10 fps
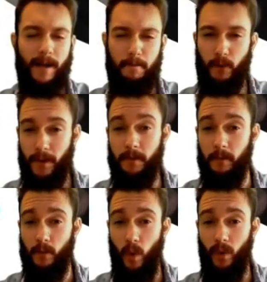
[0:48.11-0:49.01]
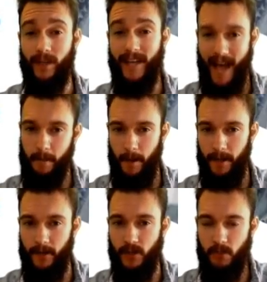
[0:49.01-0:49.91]
a premium quality
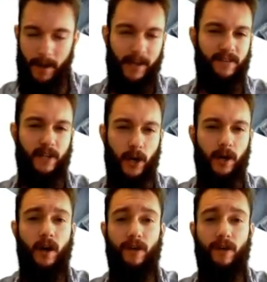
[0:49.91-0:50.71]
animated explainer video